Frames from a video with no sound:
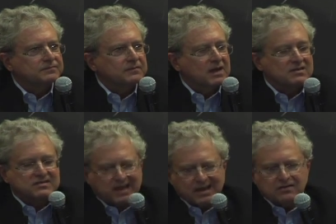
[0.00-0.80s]
and
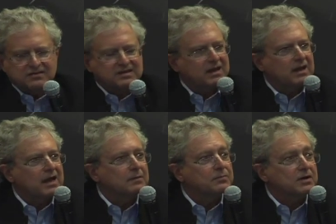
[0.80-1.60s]
science can
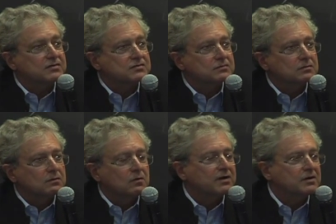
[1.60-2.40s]
help us.
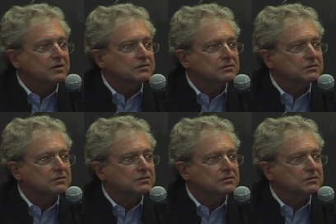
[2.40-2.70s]
Why not?